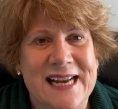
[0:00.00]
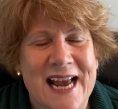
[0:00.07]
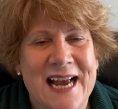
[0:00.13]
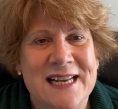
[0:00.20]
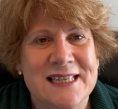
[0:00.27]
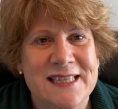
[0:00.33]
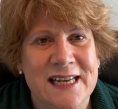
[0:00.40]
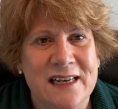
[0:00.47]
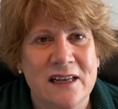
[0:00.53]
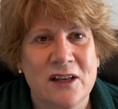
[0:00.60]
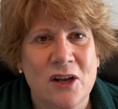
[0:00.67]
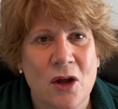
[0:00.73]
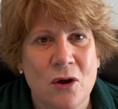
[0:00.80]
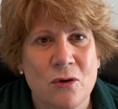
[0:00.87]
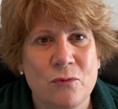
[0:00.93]
content
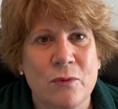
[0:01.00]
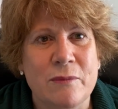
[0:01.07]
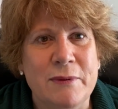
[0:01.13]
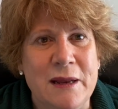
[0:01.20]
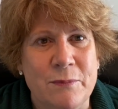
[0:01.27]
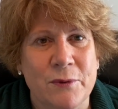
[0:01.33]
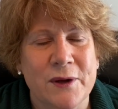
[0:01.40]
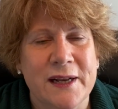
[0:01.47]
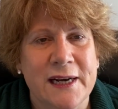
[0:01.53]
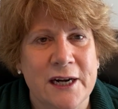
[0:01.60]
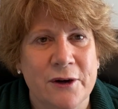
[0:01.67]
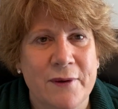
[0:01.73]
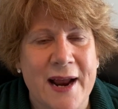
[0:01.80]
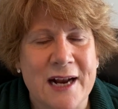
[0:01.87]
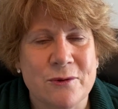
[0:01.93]
load when people can
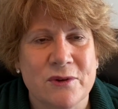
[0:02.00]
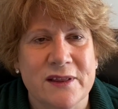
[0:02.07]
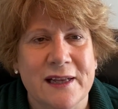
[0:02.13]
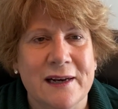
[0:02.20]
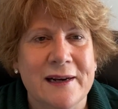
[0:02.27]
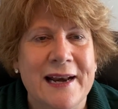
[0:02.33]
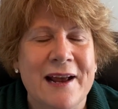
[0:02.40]
interact with it.